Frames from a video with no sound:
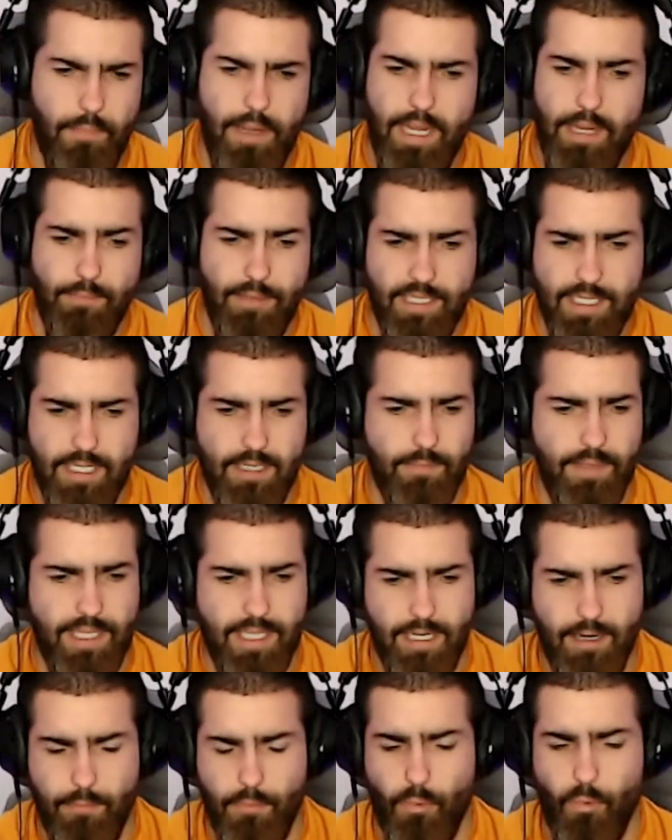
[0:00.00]
Bateman's going to be
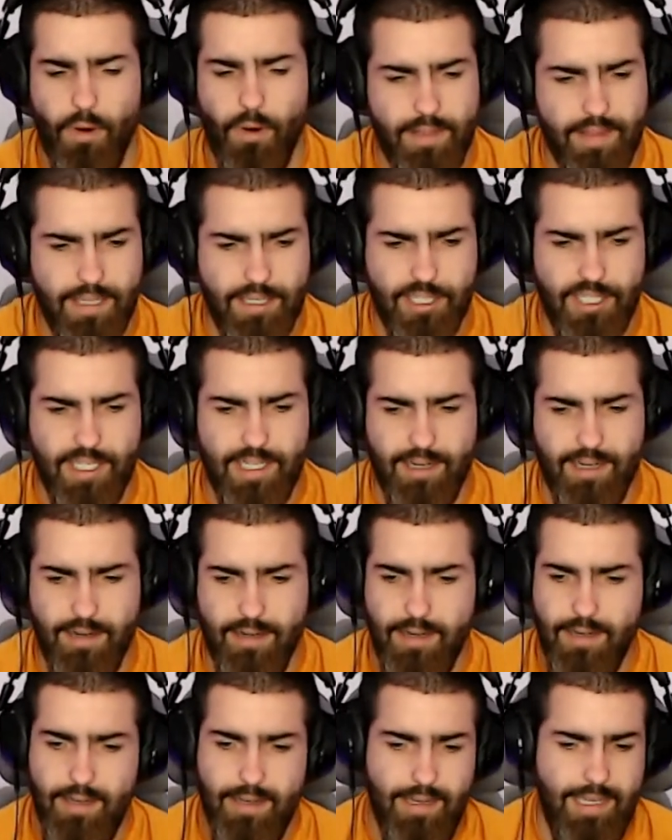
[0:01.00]
the number 1 this year.
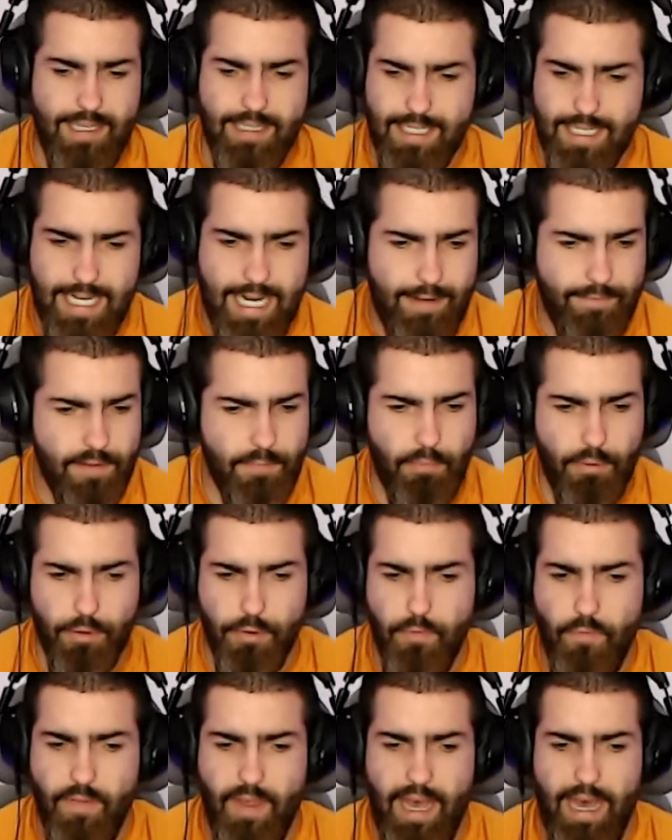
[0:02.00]
He's going to have to
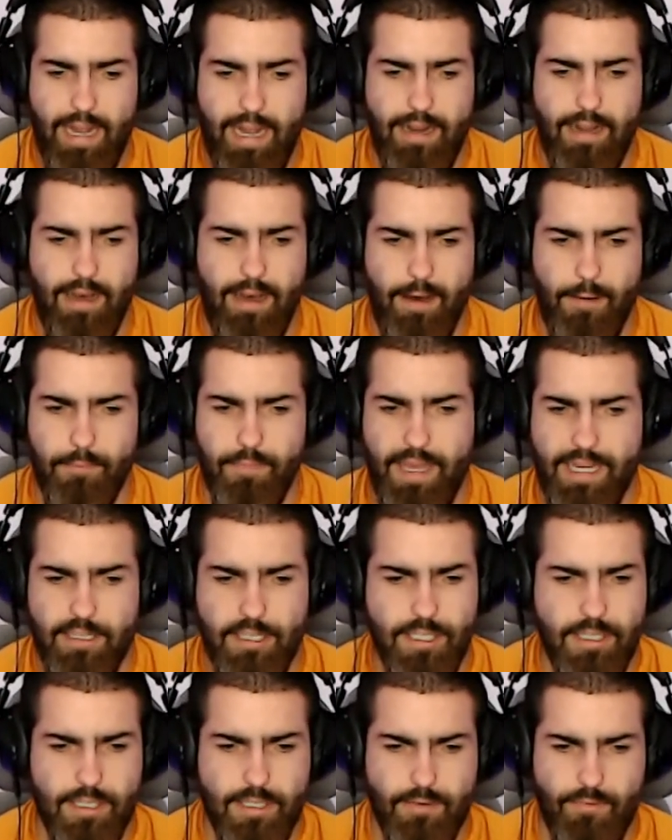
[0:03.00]
prove that. That's
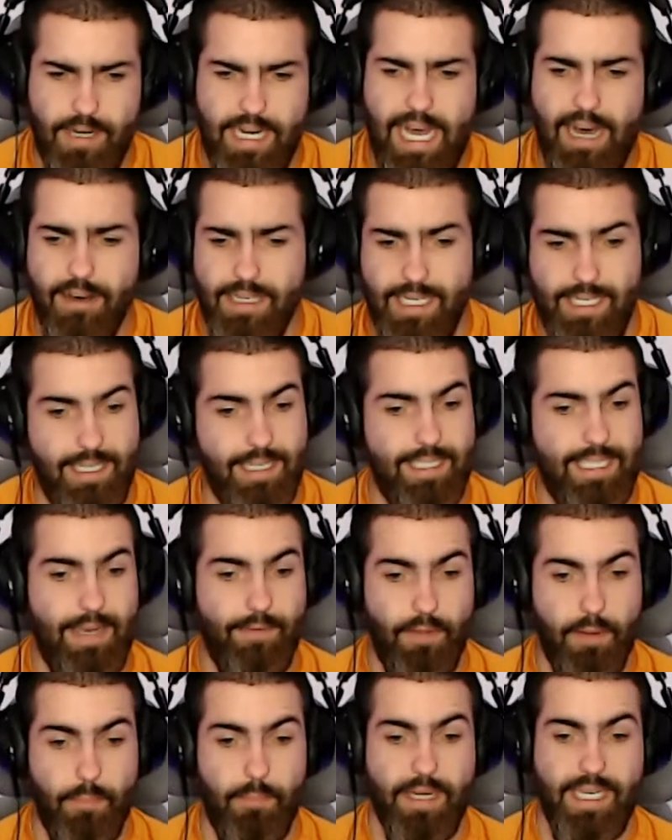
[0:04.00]
just the reality. Does he
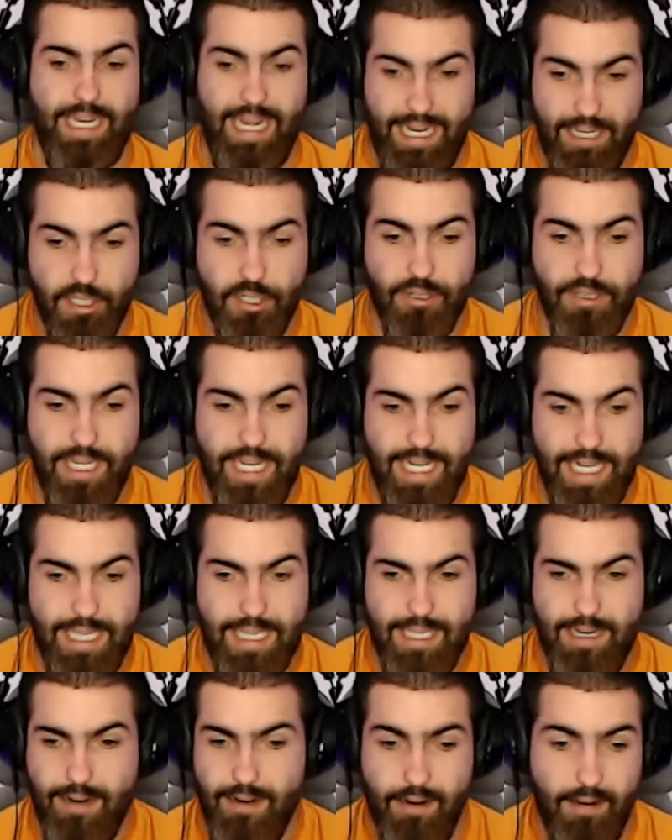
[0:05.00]
have the potential to get
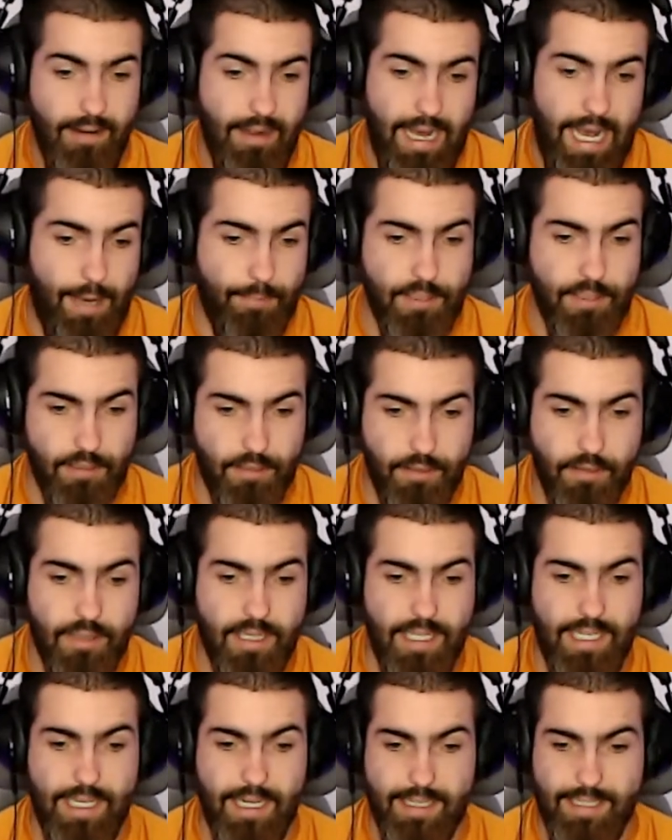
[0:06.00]
there?
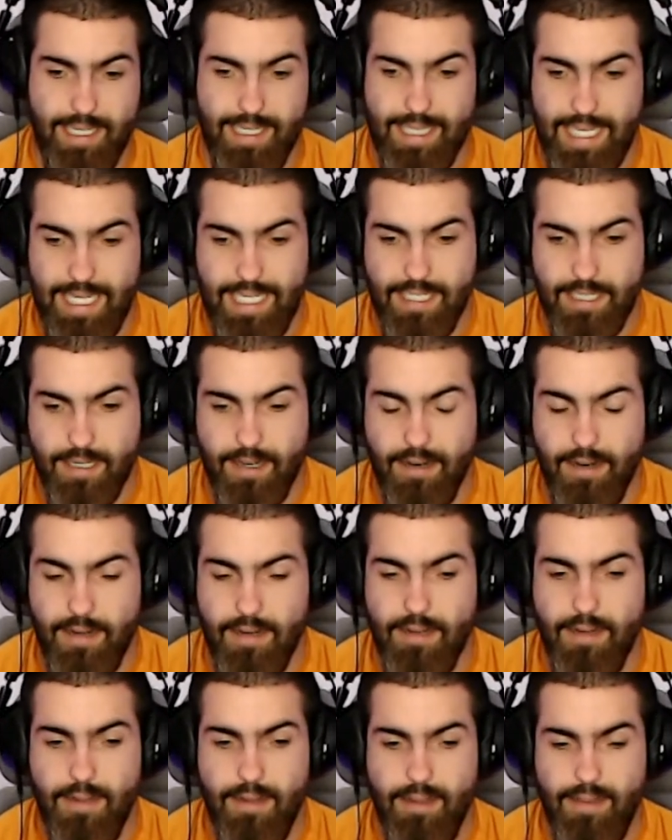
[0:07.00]
Absolutely he does. I think he's
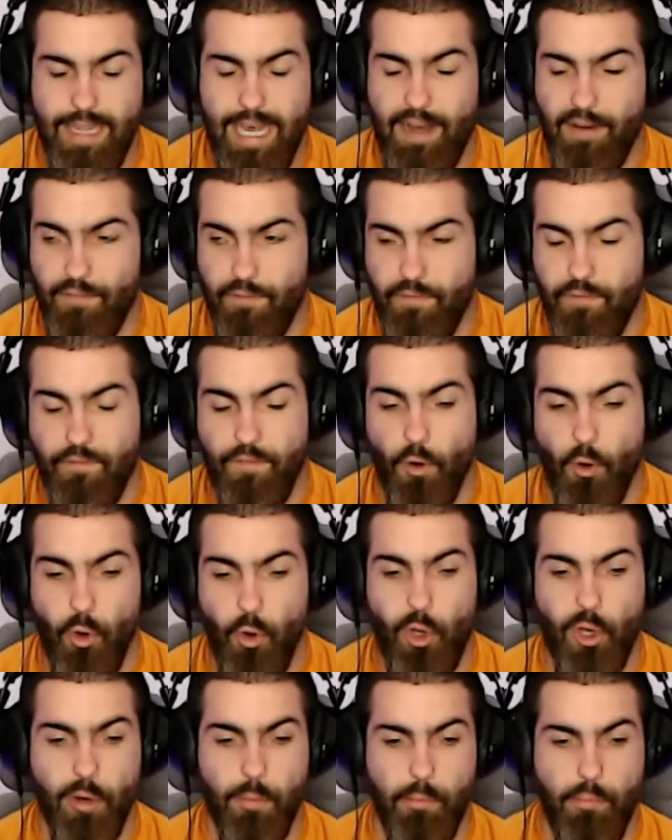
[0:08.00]
got that
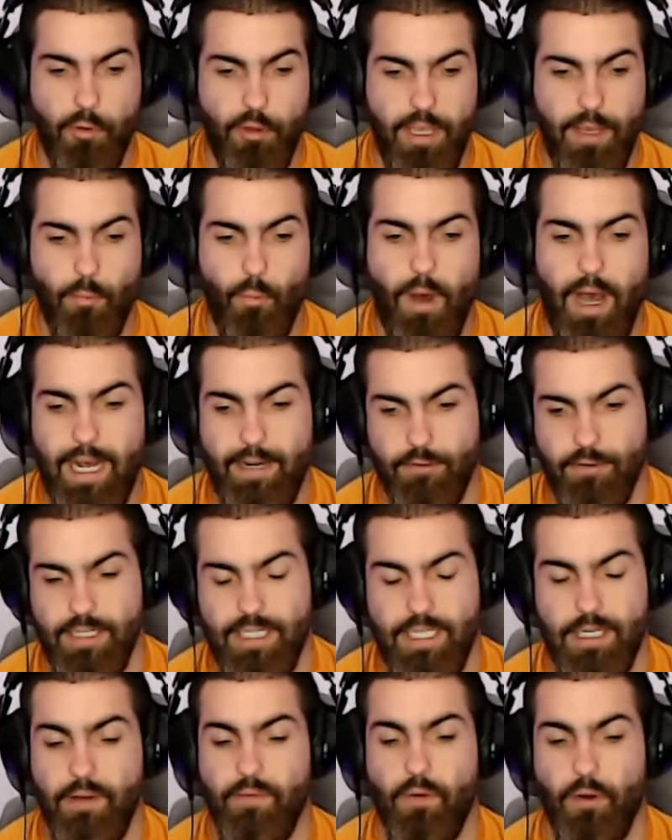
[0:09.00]
full, complete wide
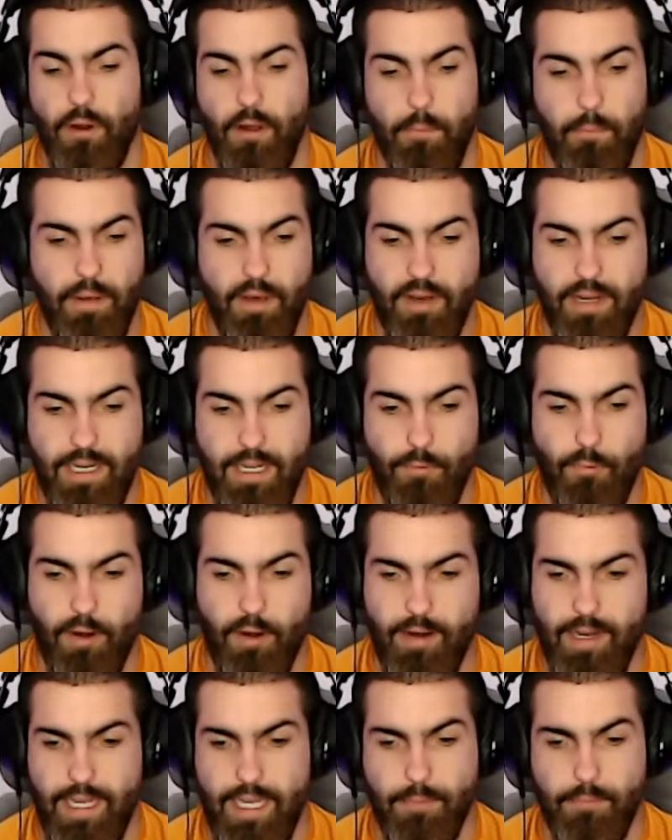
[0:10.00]
receiver ability
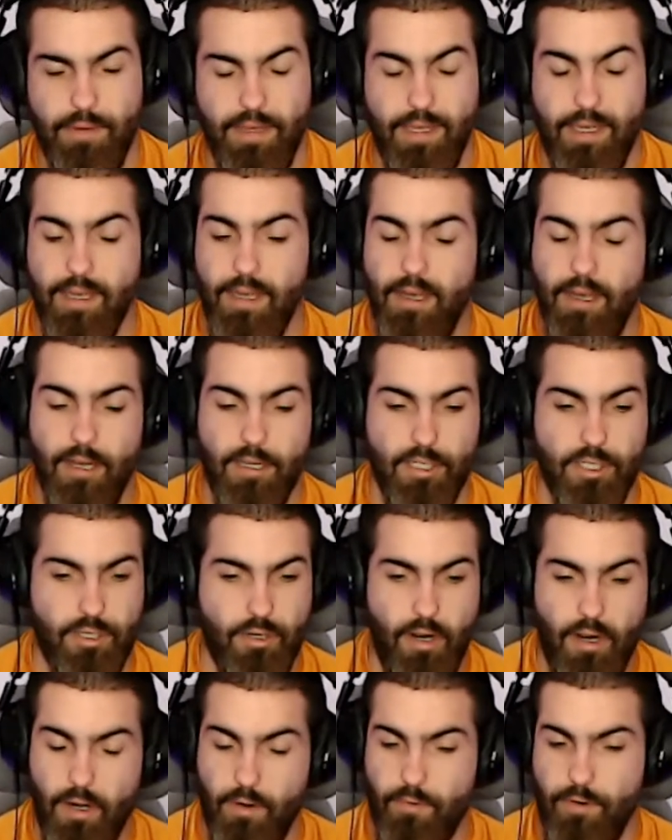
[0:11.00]
where he can be a
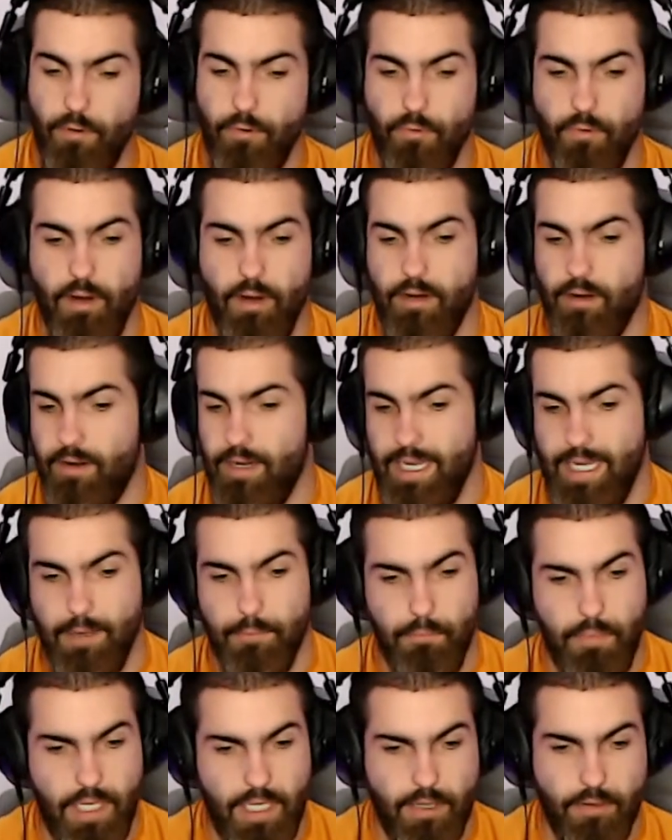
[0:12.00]
strong route runner. He
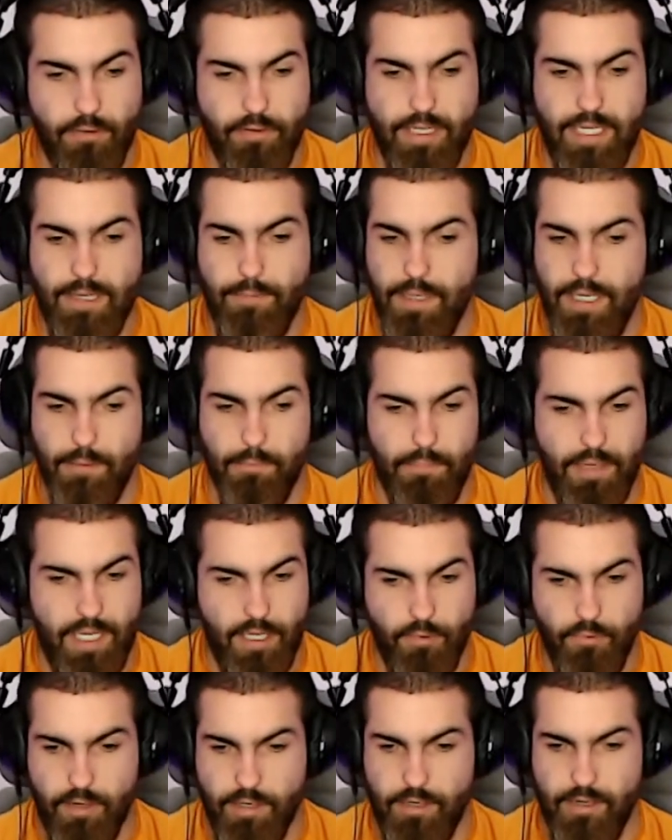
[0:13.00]
can beat you deep. He can beat
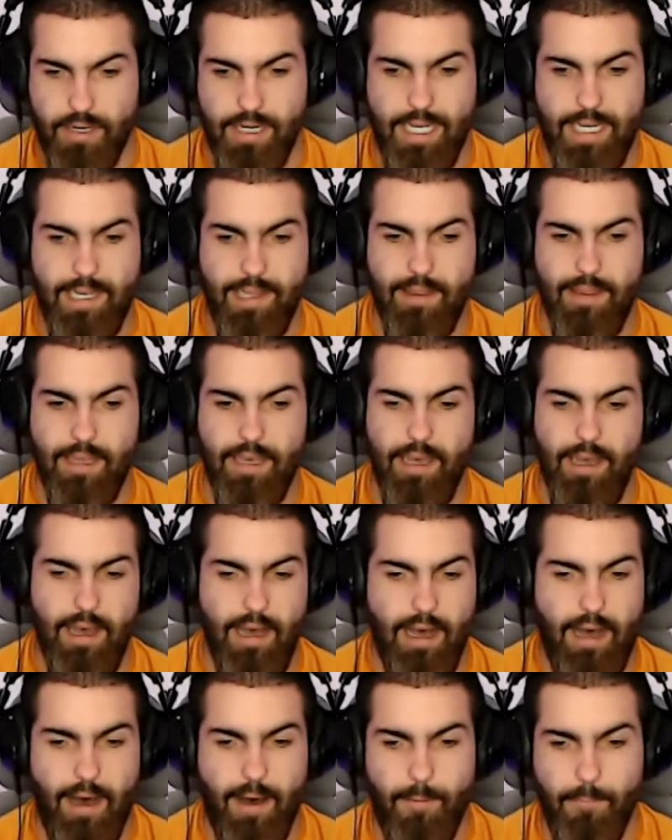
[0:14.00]
you underneath.
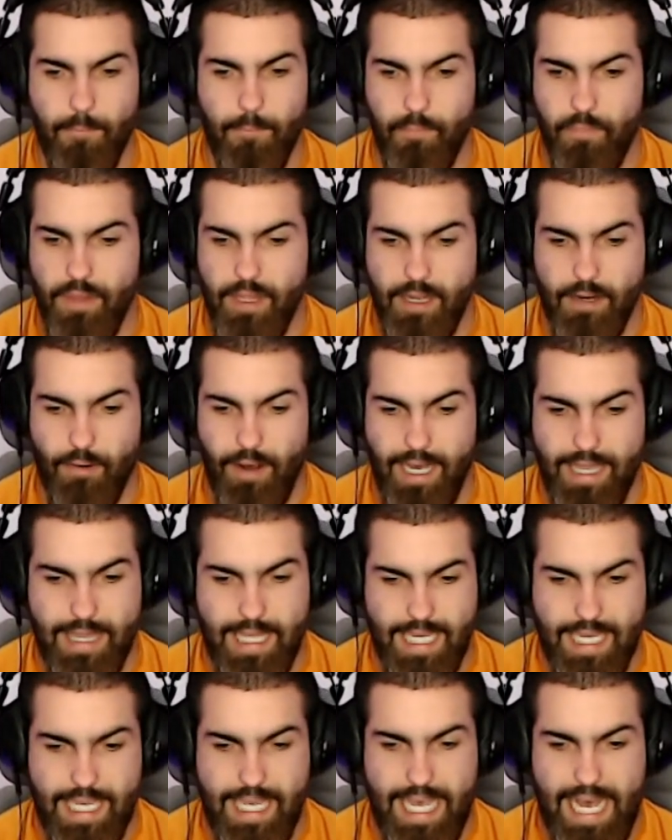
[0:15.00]
I
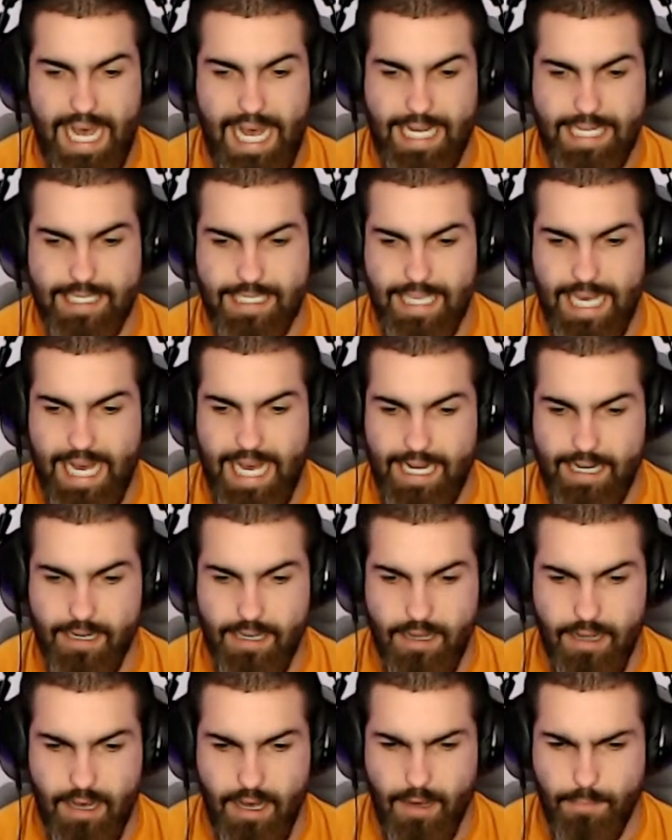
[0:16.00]
think he has that
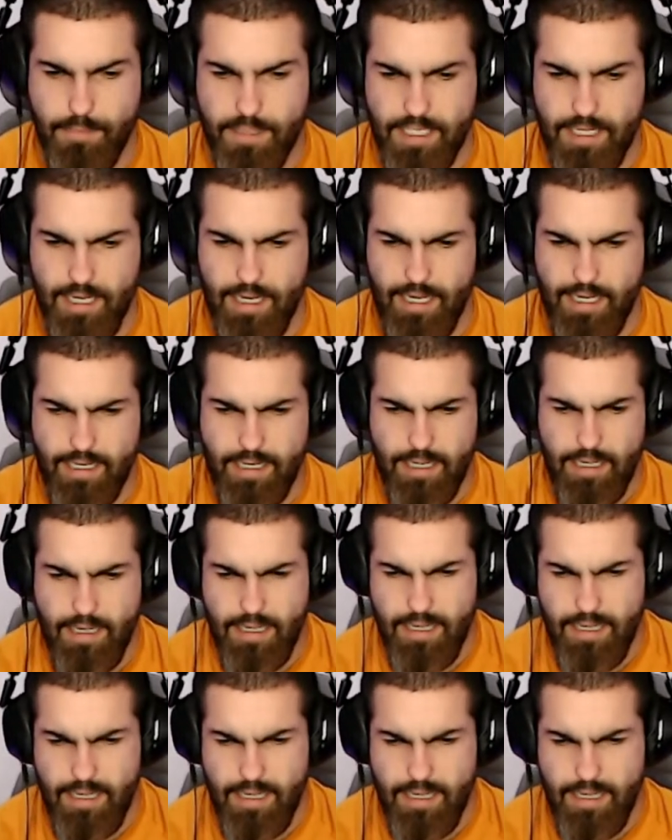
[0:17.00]
upside.